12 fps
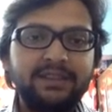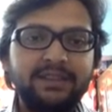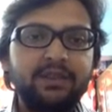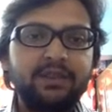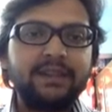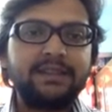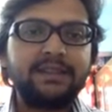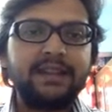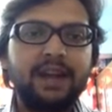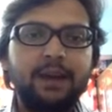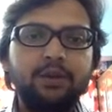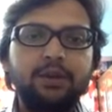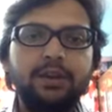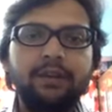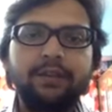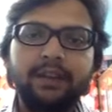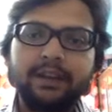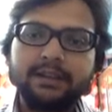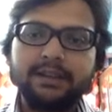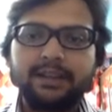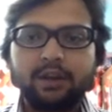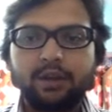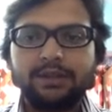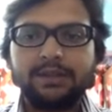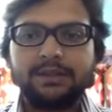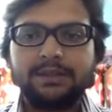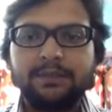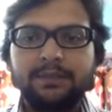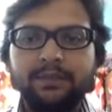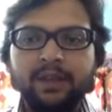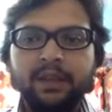as you can see, how to configure a secure system.